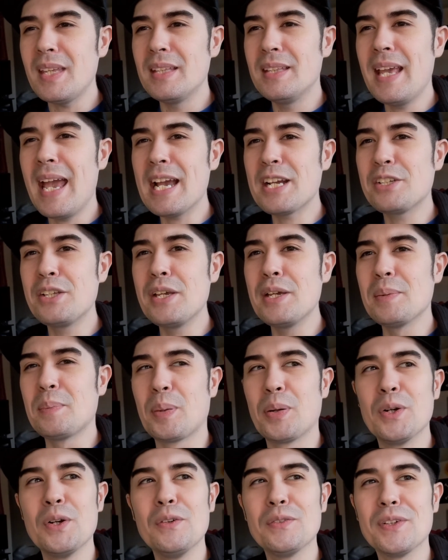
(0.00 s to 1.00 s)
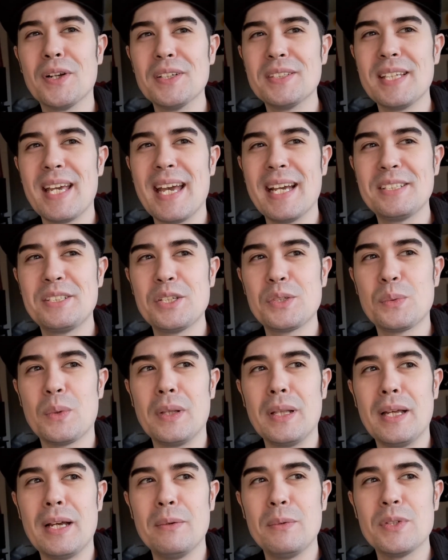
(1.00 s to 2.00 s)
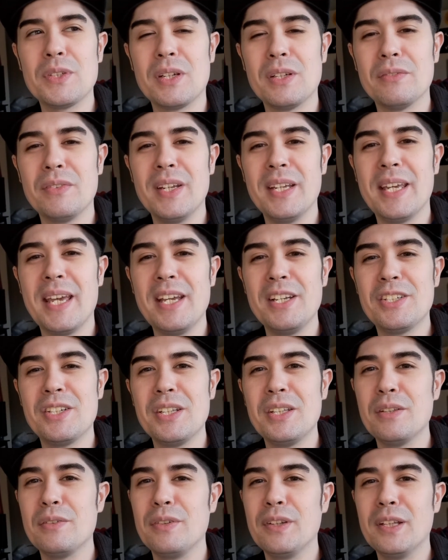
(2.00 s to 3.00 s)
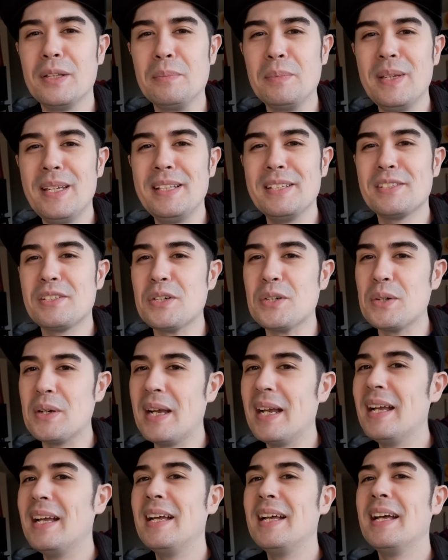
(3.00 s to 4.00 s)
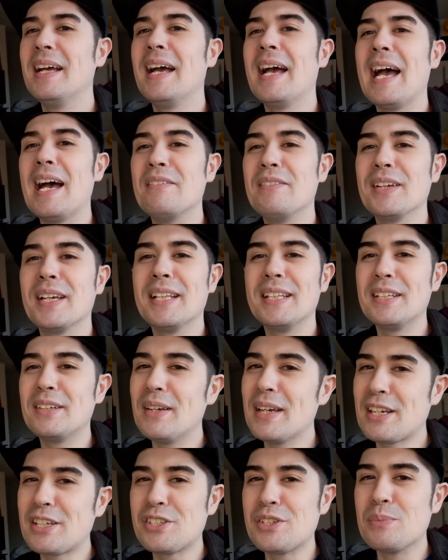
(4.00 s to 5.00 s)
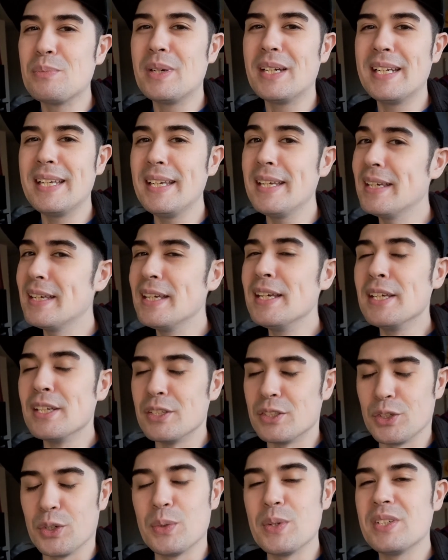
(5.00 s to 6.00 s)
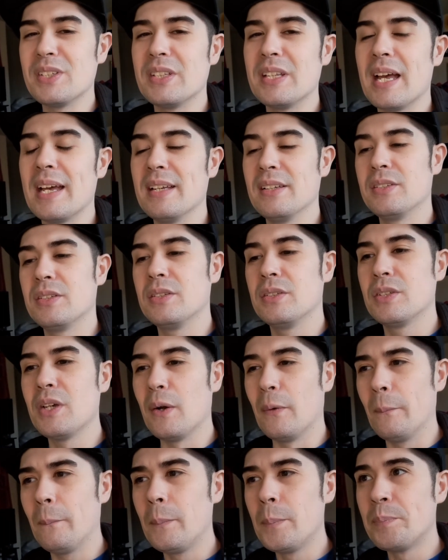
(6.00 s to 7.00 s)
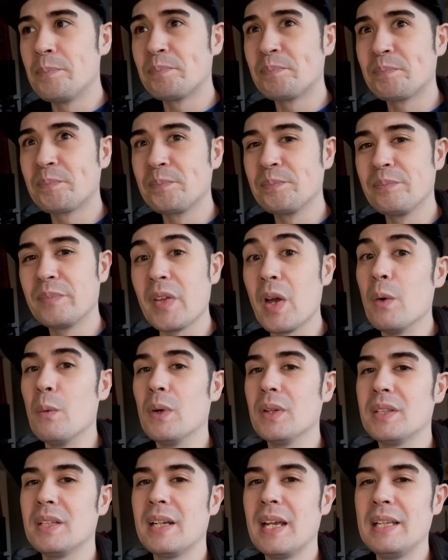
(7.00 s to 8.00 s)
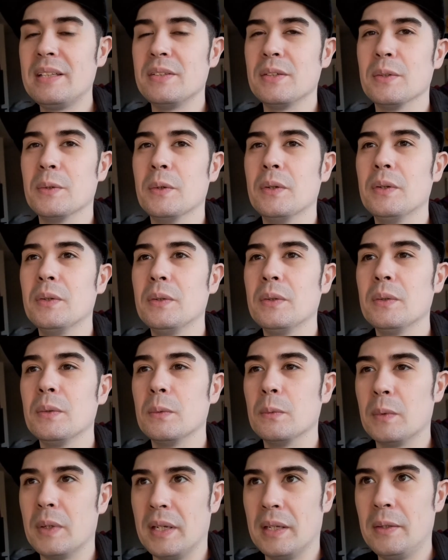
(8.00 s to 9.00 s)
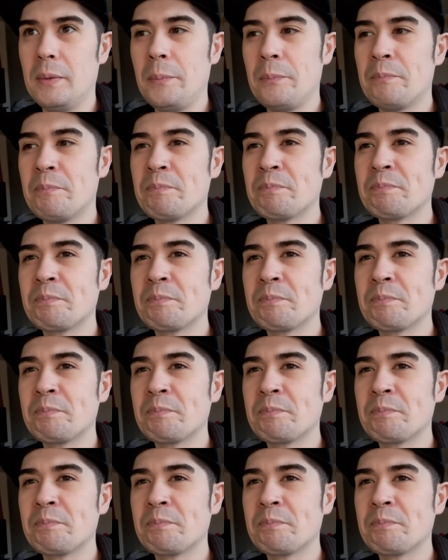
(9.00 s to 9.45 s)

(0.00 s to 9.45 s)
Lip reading: They actually approved our taxes while I was on vacation in the Philippines, so having a little extra money is always nice. So, what did I do? Well,